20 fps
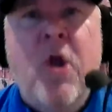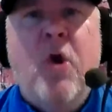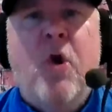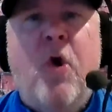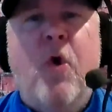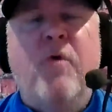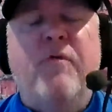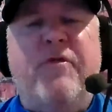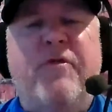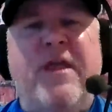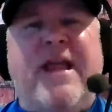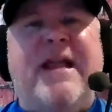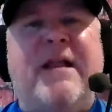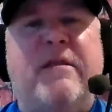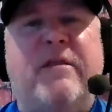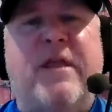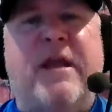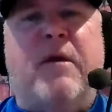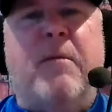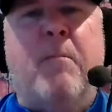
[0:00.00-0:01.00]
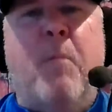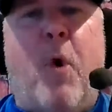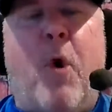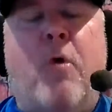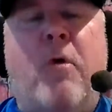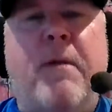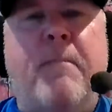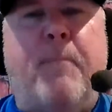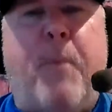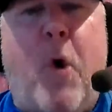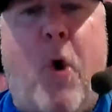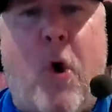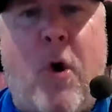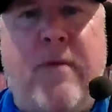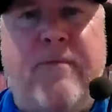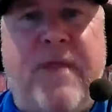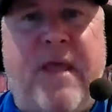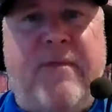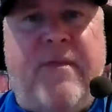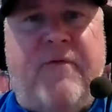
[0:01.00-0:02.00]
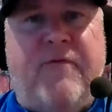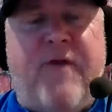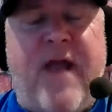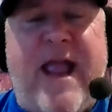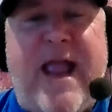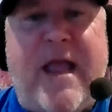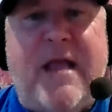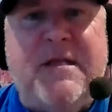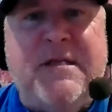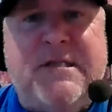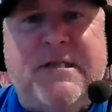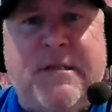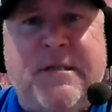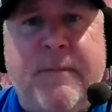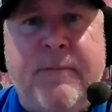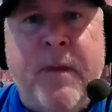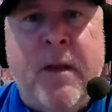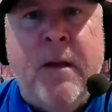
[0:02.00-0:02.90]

who think they're more important than the fans,